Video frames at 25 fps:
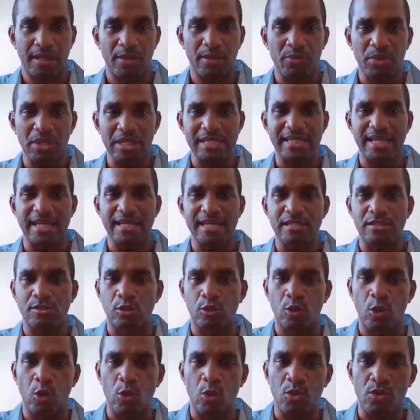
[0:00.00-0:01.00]
They want to taste
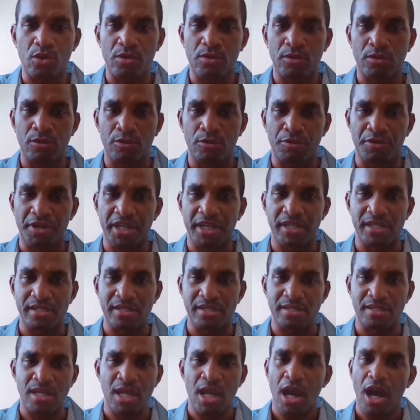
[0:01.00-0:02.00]
local
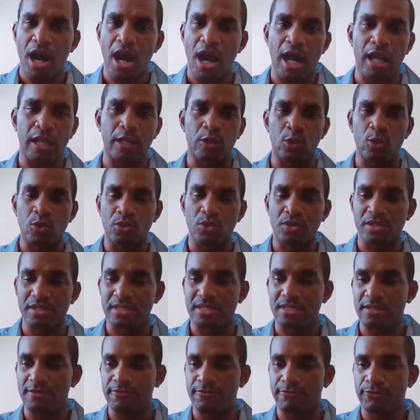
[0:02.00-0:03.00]
greens, our local
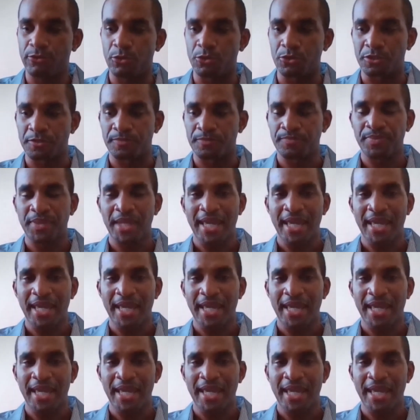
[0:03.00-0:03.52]
seafood,